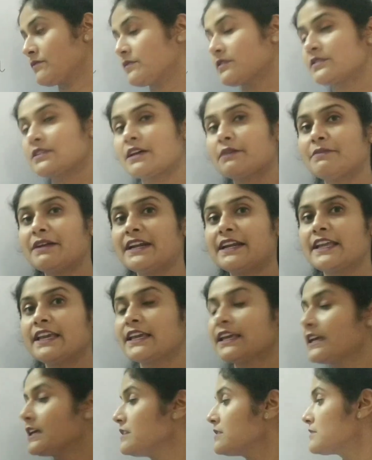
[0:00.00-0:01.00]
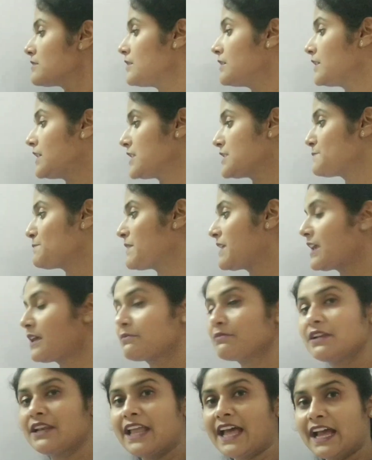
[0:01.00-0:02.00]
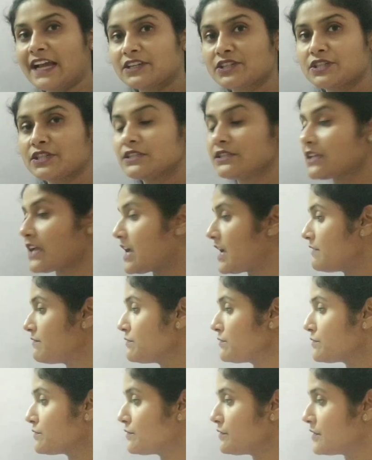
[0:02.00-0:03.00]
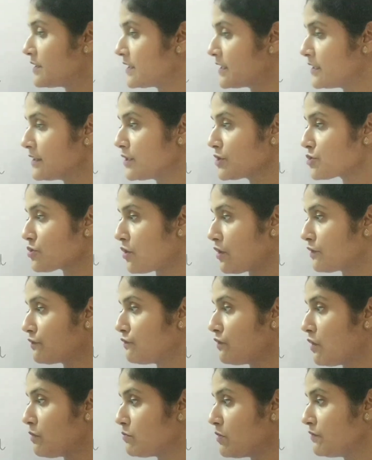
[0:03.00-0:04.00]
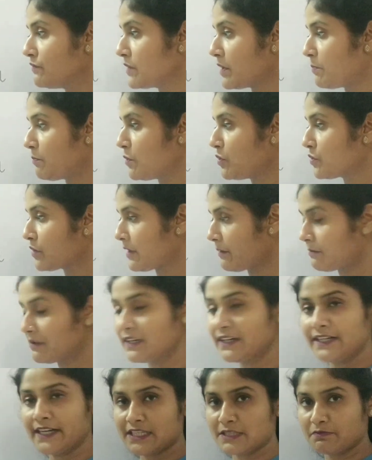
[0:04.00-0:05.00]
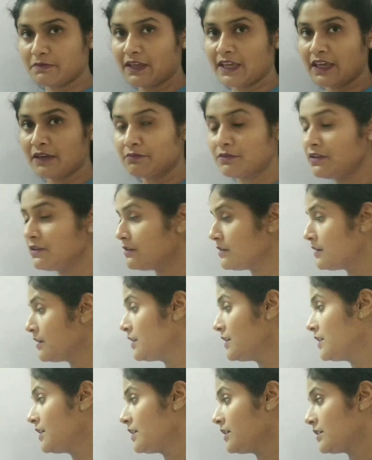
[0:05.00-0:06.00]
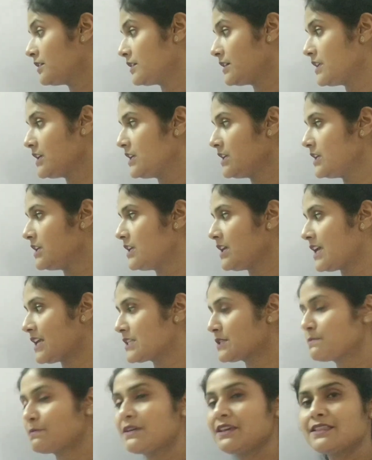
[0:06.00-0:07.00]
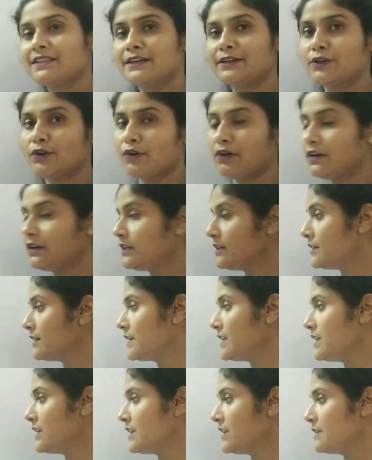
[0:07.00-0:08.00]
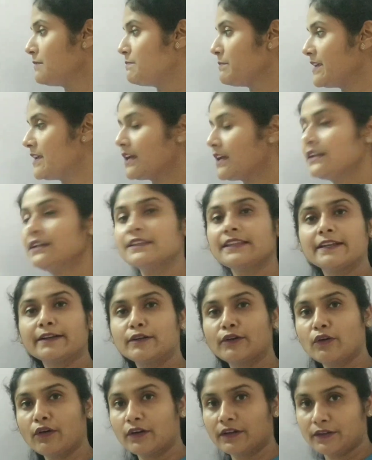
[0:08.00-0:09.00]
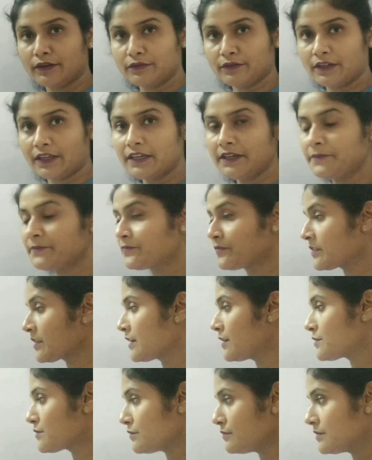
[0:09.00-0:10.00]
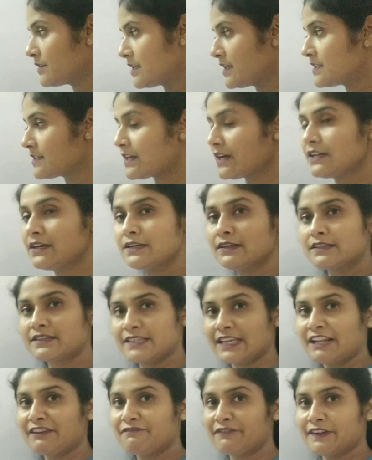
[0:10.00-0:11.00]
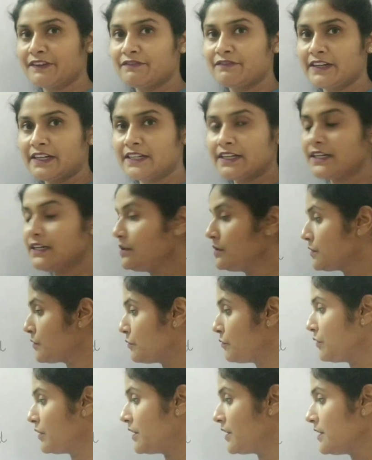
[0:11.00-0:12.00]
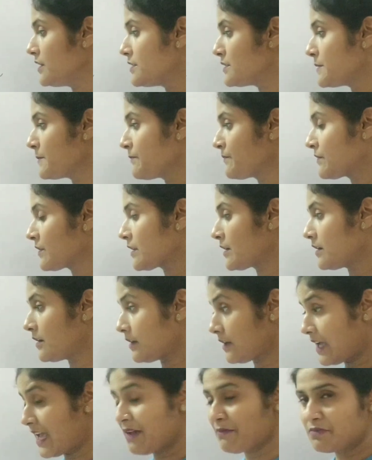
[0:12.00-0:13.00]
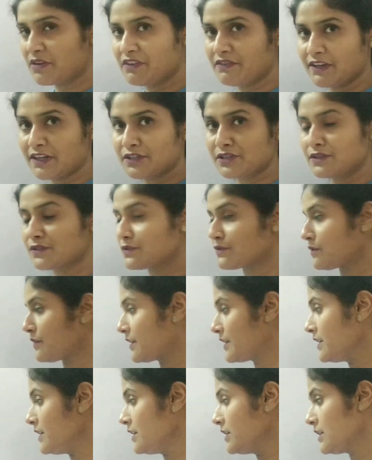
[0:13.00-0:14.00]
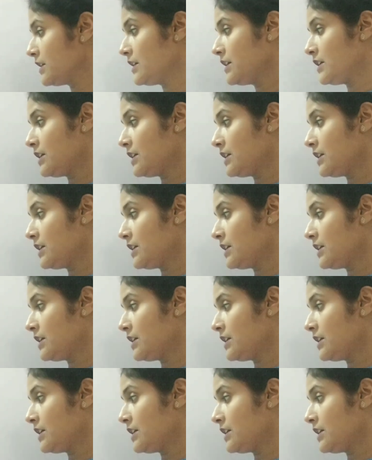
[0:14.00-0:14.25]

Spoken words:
Subheading is despicable actions. I have written the short form of deplorable and despicable. DESP, then dot, DEPL, then dot. Okay. So these are self-invented words, abbreviations, sorry.